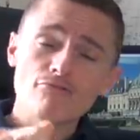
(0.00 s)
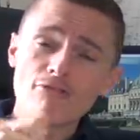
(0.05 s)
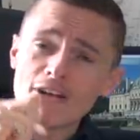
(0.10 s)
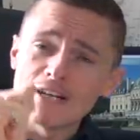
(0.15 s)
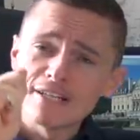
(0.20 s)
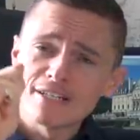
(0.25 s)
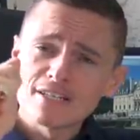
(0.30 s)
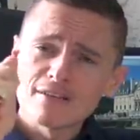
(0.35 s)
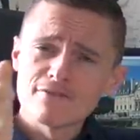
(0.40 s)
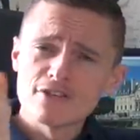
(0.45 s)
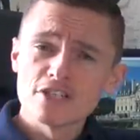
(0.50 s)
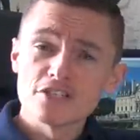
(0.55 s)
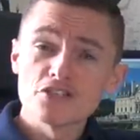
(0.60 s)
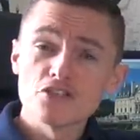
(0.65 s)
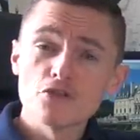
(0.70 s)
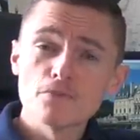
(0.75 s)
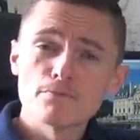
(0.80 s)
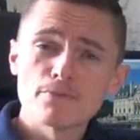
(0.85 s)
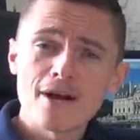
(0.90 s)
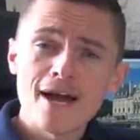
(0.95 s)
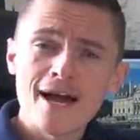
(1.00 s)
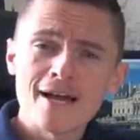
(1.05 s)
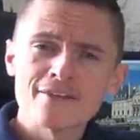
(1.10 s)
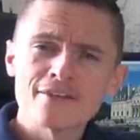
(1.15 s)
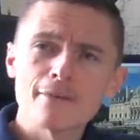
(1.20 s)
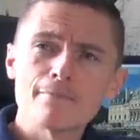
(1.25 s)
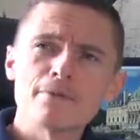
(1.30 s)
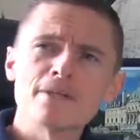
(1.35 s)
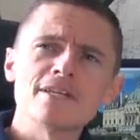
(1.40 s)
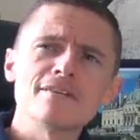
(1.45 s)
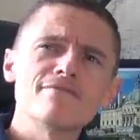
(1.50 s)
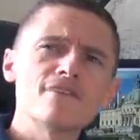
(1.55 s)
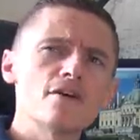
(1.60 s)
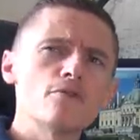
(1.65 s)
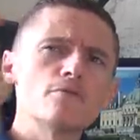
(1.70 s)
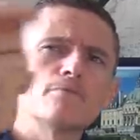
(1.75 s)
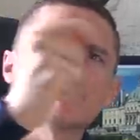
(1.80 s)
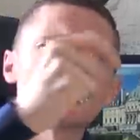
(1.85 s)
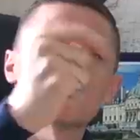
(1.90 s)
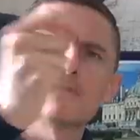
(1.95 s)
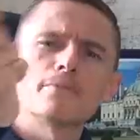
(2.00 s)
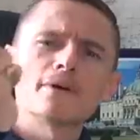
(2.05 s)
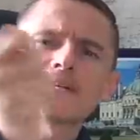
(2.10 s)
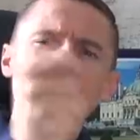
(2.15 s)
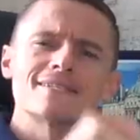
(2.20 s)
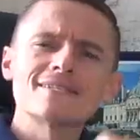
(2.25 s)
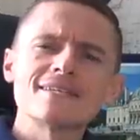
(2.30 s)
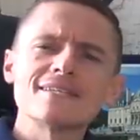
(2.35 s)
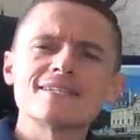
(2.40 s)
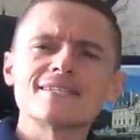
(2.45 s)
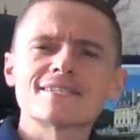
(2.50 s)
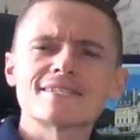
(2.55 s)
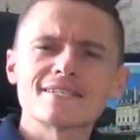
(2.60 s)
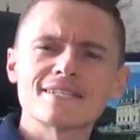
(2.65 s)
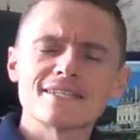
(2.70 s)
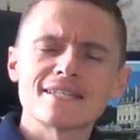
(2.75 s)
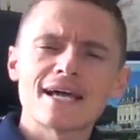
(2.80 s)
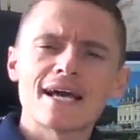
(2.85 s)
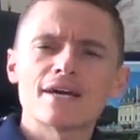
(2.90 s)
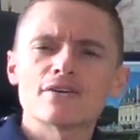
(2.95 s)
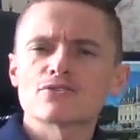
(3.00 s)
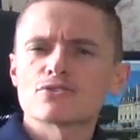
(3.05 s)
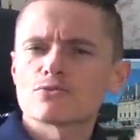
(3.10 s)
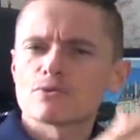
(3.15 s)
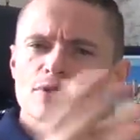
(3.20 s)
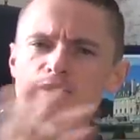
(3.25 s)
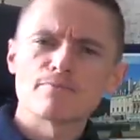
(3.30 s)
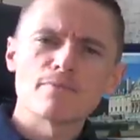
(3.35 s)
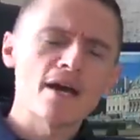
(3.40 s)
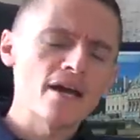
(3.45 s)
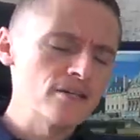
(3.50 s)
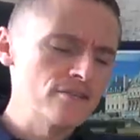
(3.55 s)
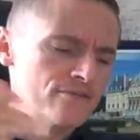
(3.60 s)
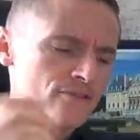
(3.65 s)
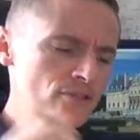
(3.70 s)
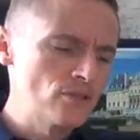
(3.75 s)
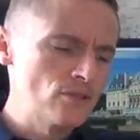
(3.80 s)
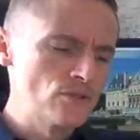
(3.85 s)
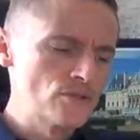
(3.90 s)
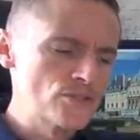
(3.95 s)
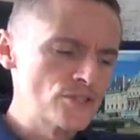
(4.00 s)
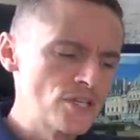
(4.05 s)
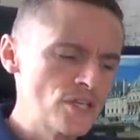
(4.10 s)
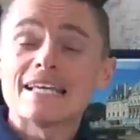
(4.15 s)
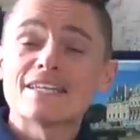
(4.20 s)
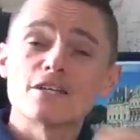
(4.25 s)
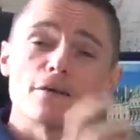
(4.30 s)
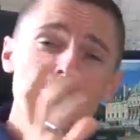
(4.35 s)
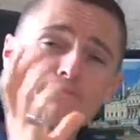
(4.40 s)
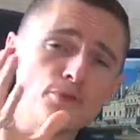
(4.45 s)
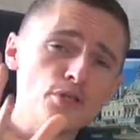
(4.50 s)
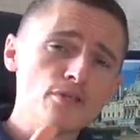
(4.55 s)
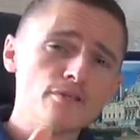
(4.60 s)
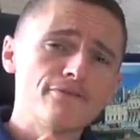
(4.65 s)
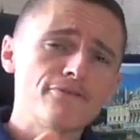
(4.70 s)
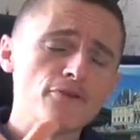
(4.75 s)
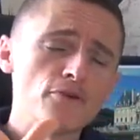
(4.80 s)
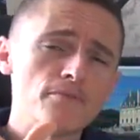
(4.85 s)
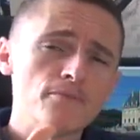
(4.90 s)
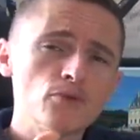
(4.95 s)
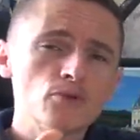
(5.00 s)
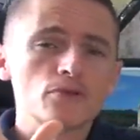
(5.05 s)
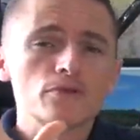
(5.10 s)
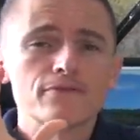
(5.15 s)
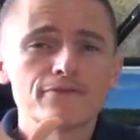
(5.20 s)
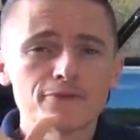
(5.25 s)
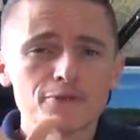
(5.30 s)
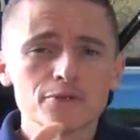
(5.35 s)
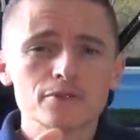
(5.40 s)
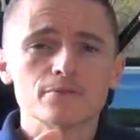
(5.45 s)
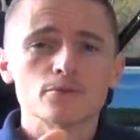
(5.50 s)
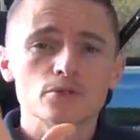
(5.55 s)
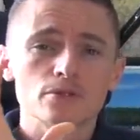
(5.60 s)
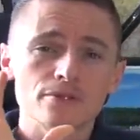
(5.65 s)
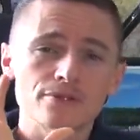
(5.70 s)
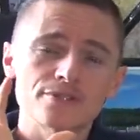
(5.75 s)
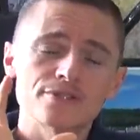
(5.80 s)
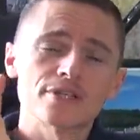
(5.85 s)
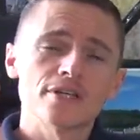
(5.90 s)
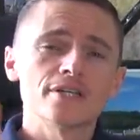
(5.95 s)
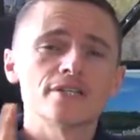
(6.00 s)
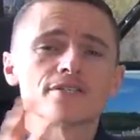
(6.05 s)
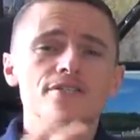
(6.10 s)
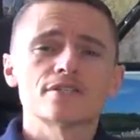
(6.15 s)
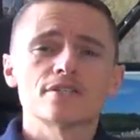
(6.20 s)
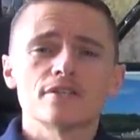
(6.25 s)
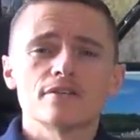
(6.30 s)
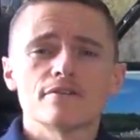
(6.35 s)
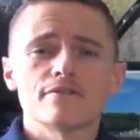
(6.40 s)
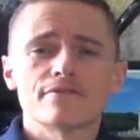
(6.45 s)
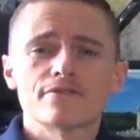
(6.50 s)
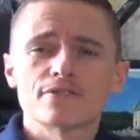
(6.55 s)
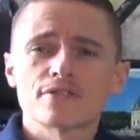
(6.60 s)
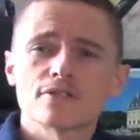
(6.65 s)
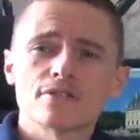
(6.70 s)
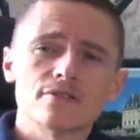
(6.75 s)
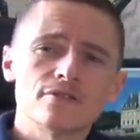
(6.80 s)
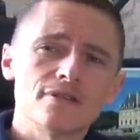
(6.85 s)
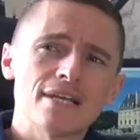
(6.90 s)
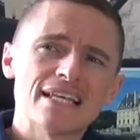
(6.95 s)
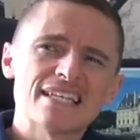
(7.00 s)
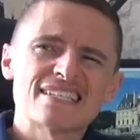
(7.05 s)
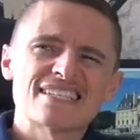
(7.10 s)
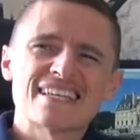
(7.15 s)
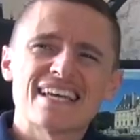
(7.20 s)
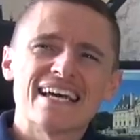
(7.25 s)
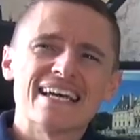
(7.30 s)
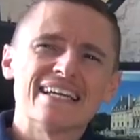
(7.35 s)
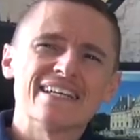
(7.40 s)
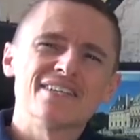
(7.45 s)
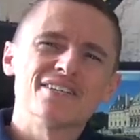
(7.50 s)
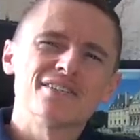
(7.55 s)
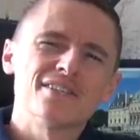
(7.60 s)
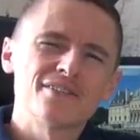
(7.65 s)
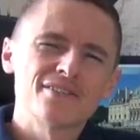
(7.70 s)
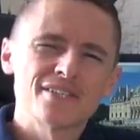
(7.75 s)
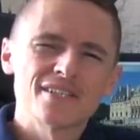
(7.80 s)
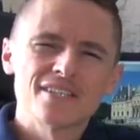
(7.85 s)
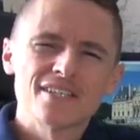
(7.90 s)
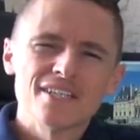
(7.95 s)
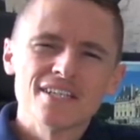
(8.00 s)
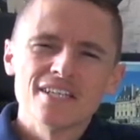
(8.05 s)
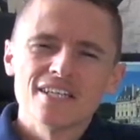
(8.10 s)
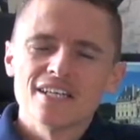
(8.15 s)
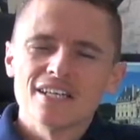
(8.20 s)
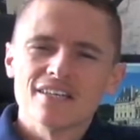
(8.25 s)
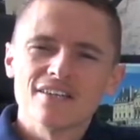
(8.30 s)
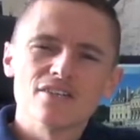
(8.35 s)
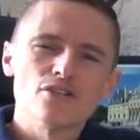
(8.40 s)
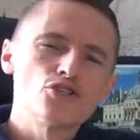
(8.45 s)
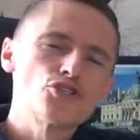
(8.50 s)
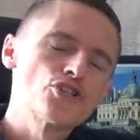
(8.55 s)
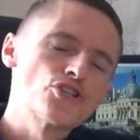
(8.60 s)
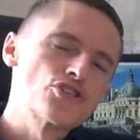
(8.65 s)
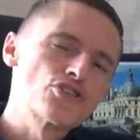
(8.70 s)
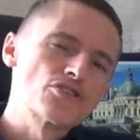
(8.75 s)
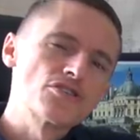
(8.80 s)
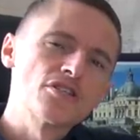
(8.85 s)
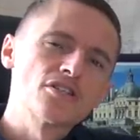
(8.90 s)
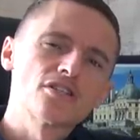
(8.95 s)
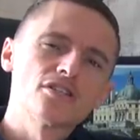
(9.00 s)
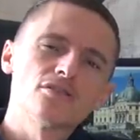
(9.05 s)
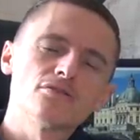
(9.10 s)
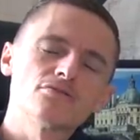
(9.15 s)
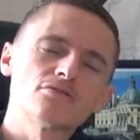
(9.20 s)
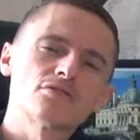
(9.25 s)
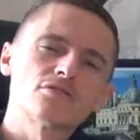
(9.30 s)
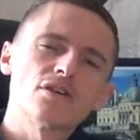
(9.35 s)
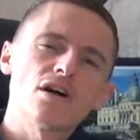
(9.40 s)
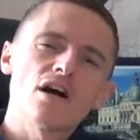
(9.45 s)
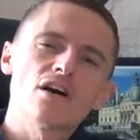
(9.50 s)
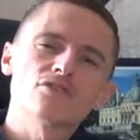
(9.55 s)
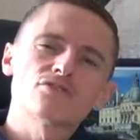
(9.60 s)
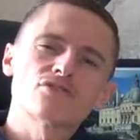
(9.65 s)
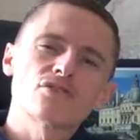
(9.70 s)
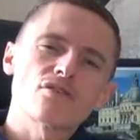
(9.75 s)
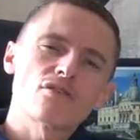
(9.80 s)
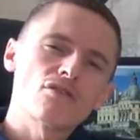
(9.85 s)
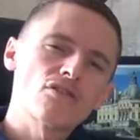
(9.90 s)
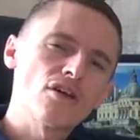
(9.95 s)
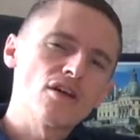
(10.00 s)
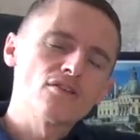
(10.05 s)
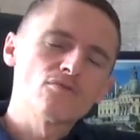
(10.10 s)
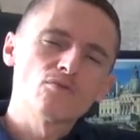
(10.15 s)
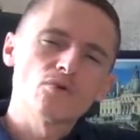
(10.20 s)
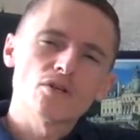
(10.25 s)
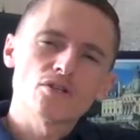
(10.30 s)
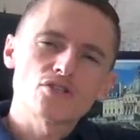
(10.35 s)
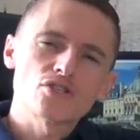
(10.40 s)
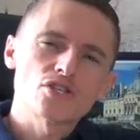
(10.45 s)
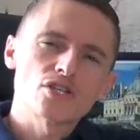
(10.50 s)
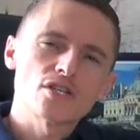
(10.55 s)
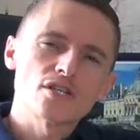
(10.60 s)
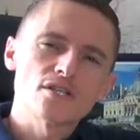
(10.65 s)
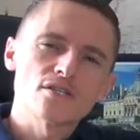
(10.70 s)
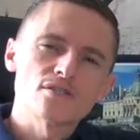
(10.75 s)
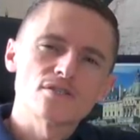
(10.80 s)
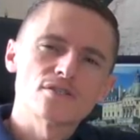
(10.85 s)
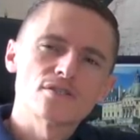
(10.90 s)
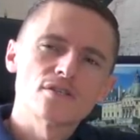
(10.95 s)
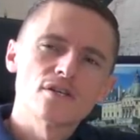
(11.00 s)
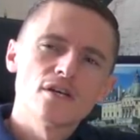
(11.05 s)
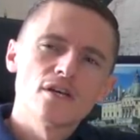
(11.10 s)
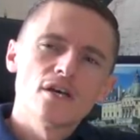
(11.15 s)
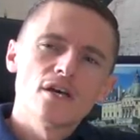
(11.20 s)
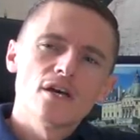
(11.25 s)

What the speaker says: Relatively new brand. I believe they were bought by Citizen Now, Swiss made, of course. It's a beautiful, more affordable alternative to, let's say, you know, the Jaeger LeCoultre ultra thin watches.